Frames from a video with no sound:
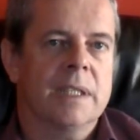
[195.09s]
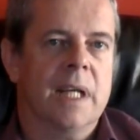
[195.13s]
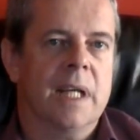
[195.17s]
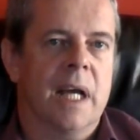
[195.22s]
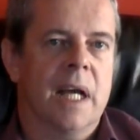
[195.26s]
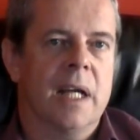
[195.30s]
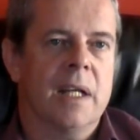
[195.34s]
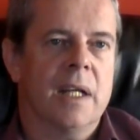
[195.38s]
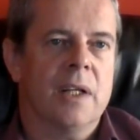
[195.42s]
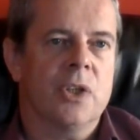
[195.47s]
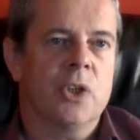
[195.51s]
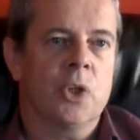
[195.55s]

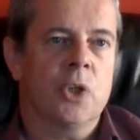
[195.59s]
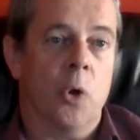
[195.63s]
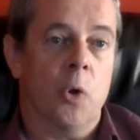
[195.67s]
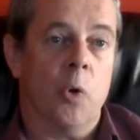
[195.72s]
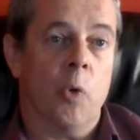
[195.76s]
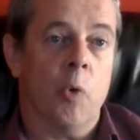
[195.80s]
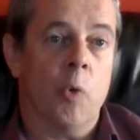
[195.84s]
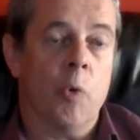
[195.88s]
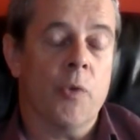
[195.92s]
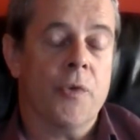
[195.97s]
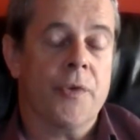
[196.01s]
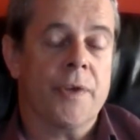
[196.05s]
that not
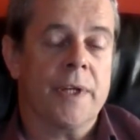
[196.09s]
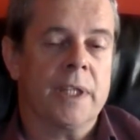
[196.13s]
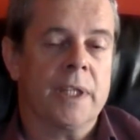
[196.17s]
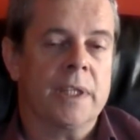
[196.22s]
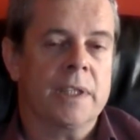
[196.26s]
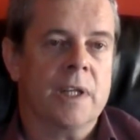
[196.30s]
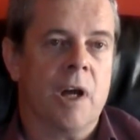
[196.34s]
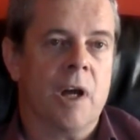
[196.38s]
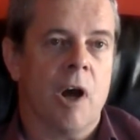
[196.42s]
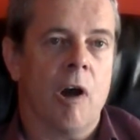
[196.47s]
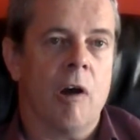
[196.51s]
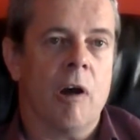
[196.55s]
all
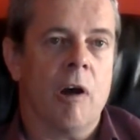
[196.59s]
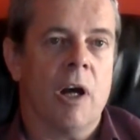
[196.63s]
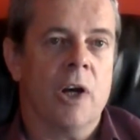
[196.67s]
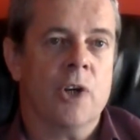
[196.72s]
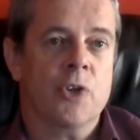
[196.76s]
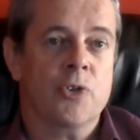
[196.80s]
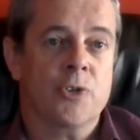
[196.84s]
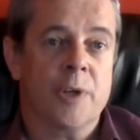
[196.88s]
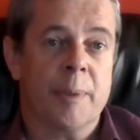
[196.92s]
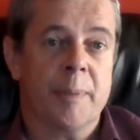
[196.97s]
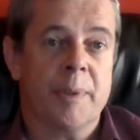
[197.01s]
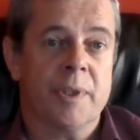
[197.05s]
things are
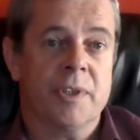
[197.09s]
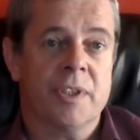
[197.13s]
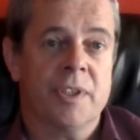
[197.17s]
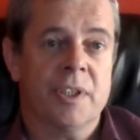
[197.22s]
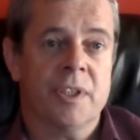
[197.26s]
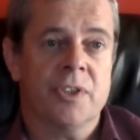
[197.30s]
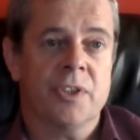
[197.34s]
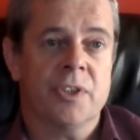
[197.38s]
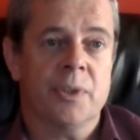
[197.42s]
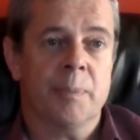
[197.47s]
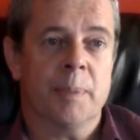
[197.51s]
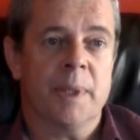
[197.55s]

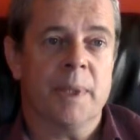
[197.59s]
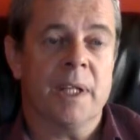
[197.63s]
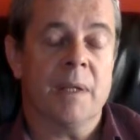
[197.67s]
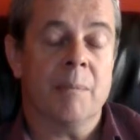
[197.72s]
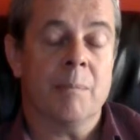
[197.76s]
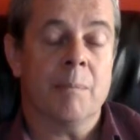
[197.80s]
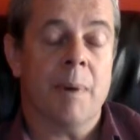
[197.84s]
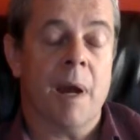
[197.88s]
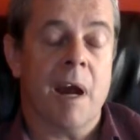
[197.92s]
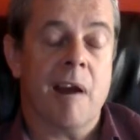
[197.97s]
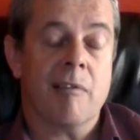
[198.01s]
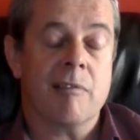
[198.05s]
attributed to
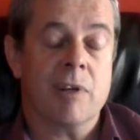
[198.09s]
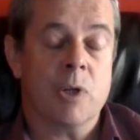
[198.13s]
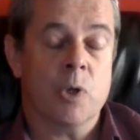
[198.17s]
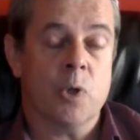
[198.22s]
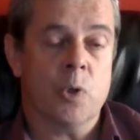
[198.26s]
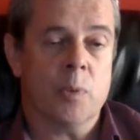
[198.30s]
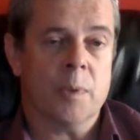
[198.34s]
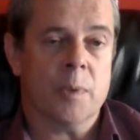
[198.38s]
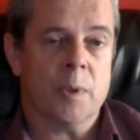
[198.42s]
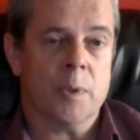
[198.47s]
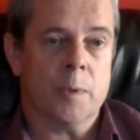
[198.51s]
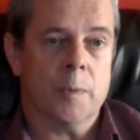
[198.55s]
being
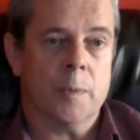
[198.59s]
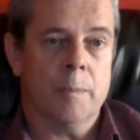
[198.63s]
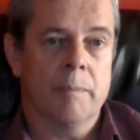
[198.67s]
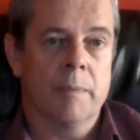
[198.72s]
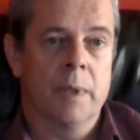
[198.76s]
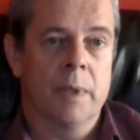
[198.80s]
paranormal.